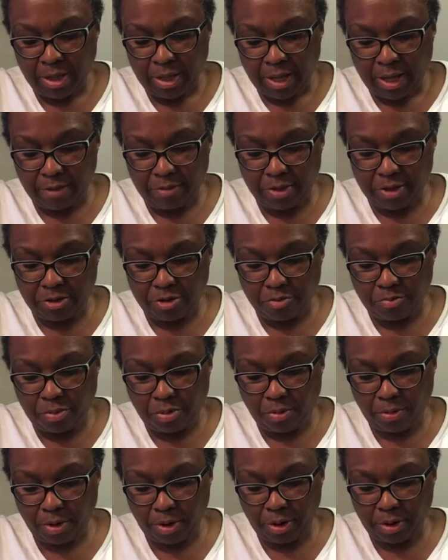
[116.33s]
and then you
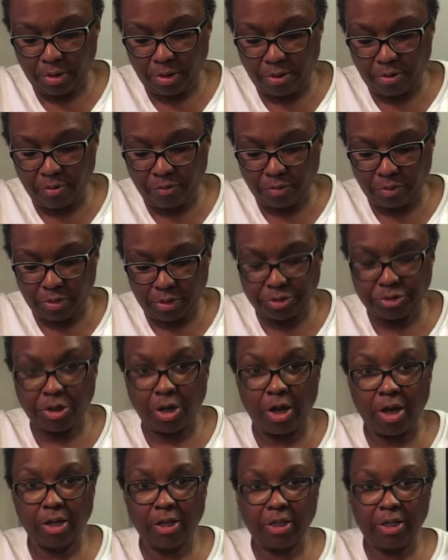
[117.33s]
pour it over the
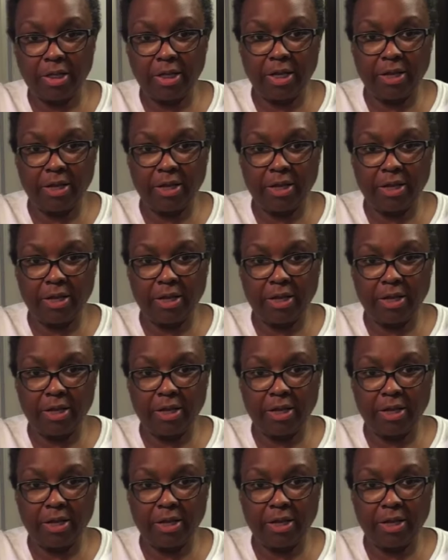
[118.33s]
chocolate,